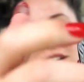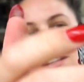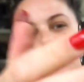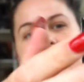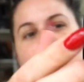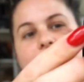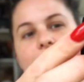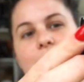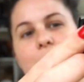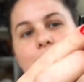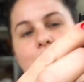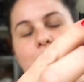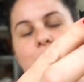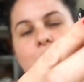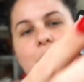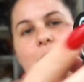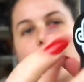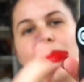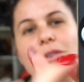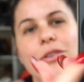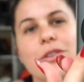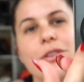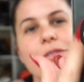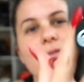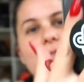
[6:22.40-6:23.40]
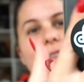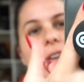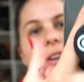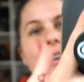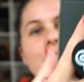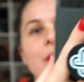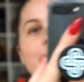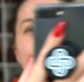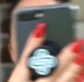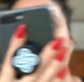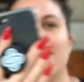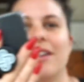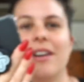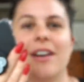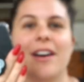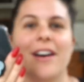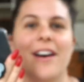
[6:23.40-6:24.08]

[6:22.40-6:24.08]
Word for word: It helps you hold your phone.